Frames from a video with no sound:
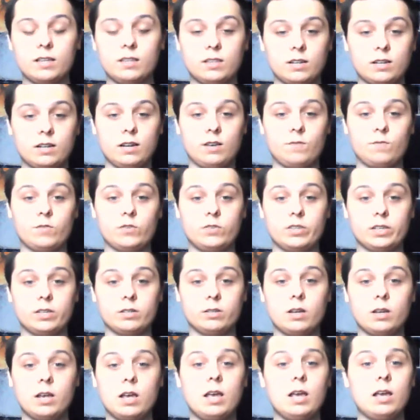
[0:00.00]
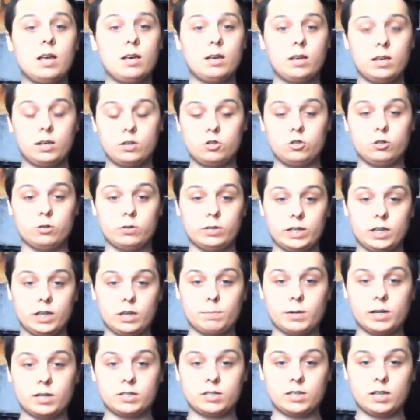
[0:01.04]
anything and everything. As you know, I
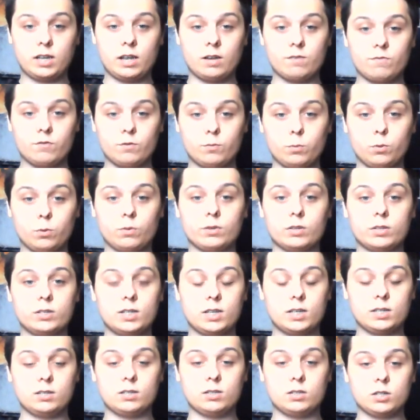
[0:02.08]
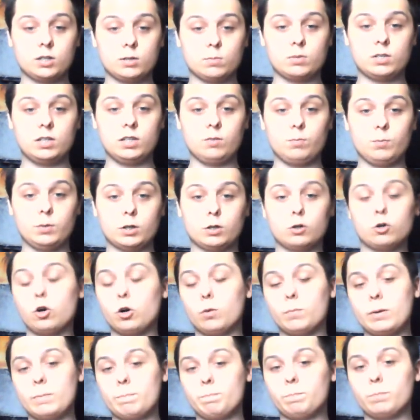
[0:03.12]
get back to everyone that takes the time to leave me a
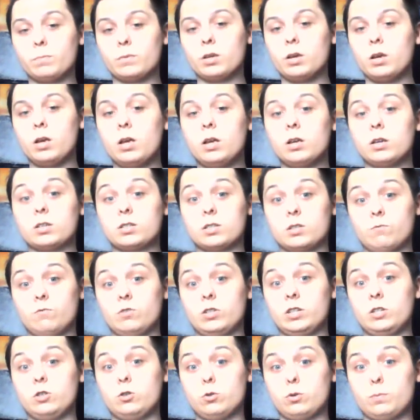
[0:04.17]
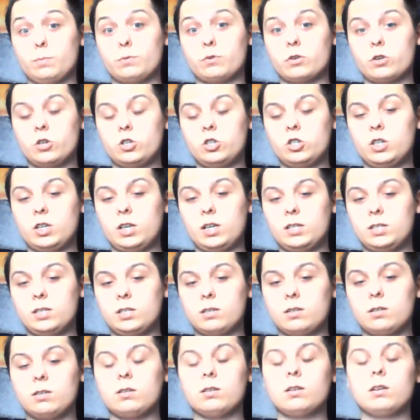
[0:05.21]
comment, because I really do
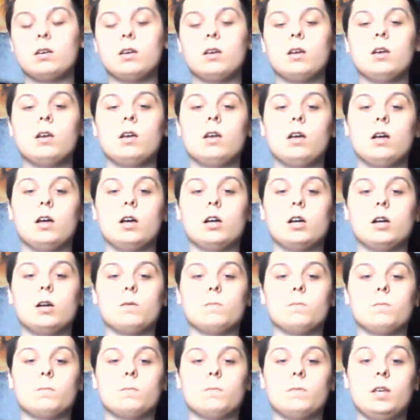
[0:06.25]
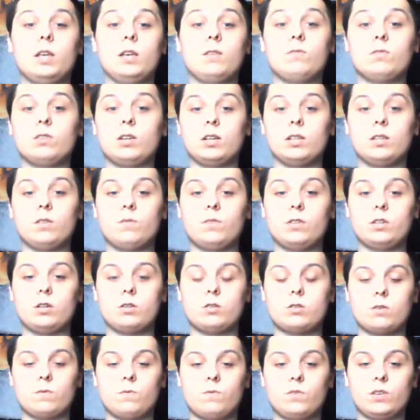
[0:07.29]
appreciate it. If you like the
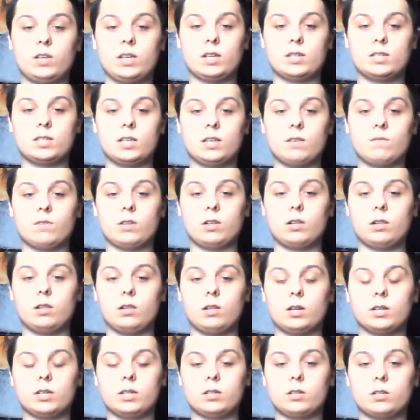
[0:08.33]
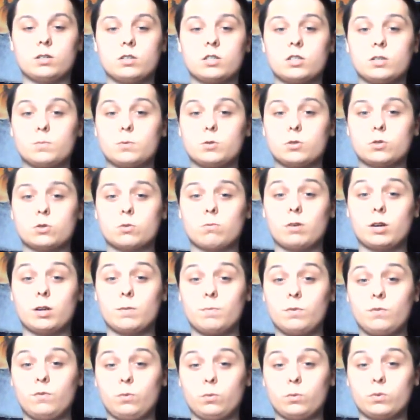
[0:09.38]
video, don't forget to give it a like.
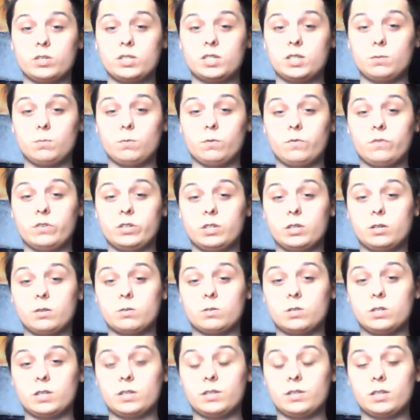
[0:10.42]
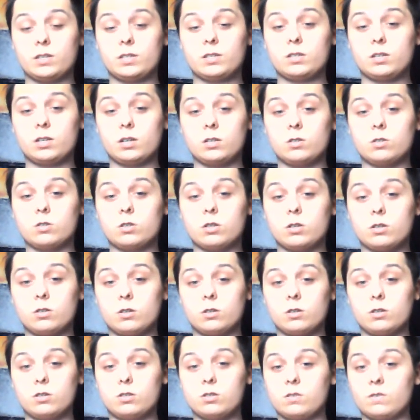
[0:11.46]
Subscribe if you want to see more videos like this. And
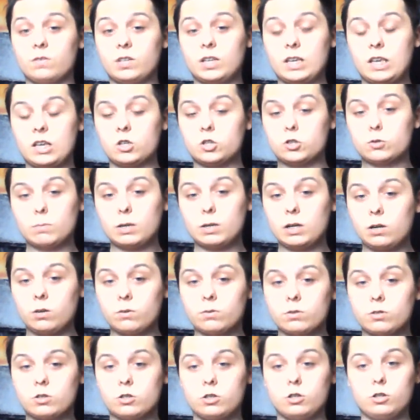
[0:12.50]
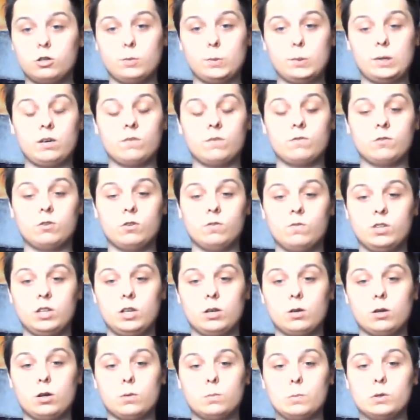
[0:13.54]
turn the notification bell on so you know when I have a new
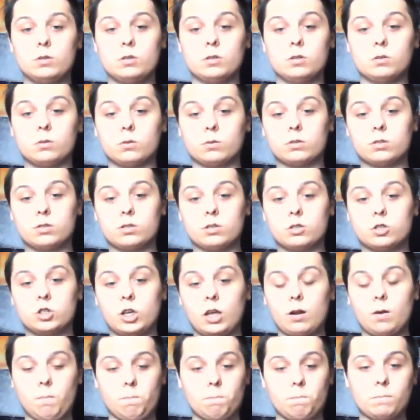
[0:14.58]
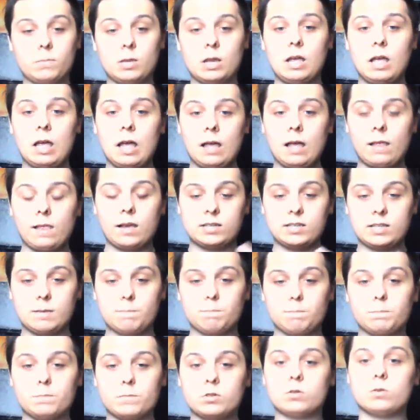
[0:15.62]
video uploaded onto the channel. And that's
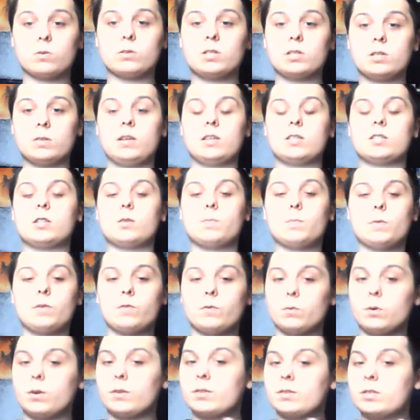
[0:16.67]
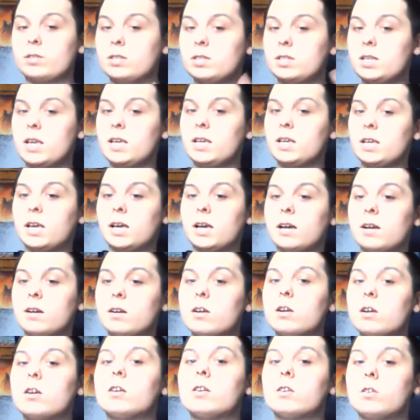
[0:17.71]
it. So until next time, everyone, take
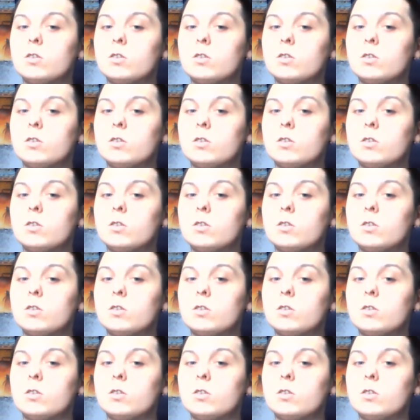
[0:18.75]
care.